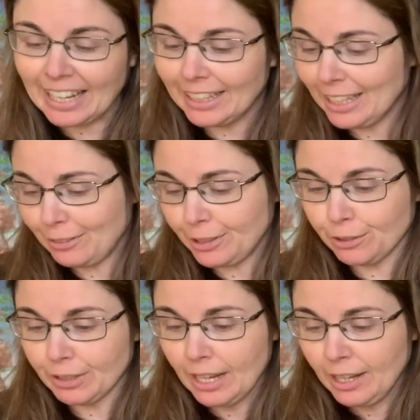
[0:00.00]
it, if
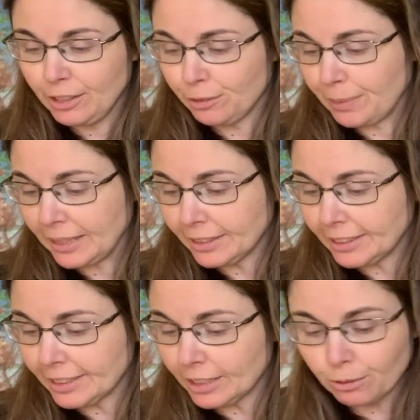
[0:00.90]
you've been to
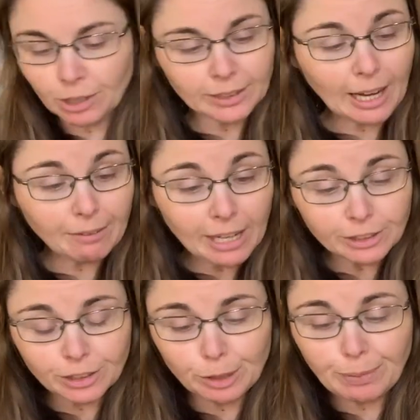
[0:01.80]
Disney World. I've
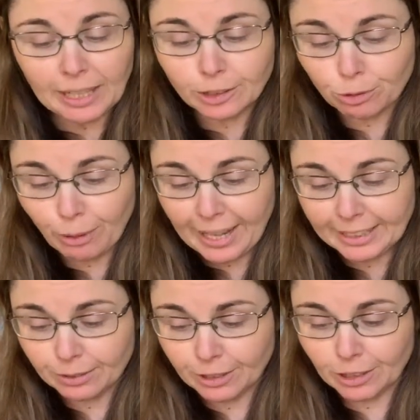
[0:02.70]
actually been
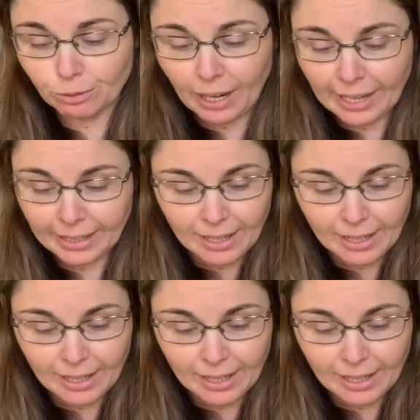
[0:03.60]
twice, which is why